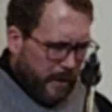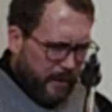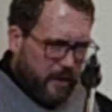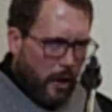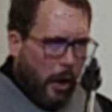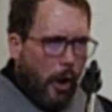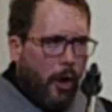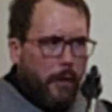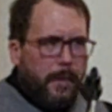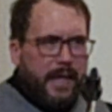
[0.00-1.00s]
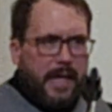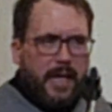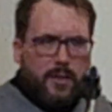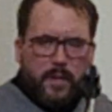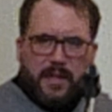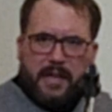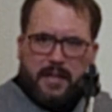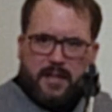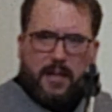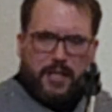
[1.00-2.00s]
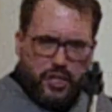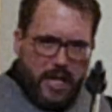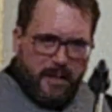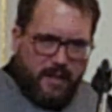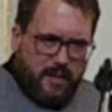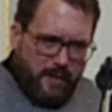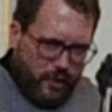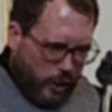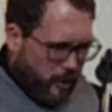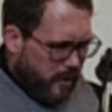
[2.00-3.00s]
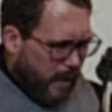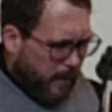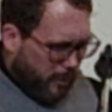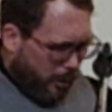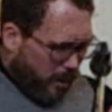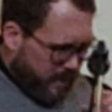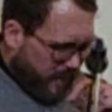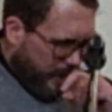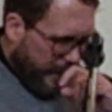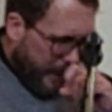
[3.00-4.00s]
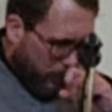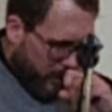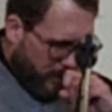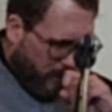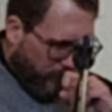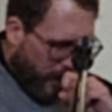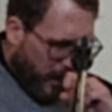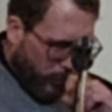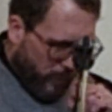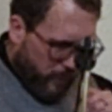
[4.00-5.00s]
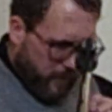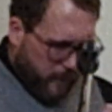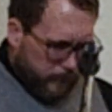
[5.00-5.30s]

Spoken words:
This all begins with an incident. Jesus has just come across the lake with his followers.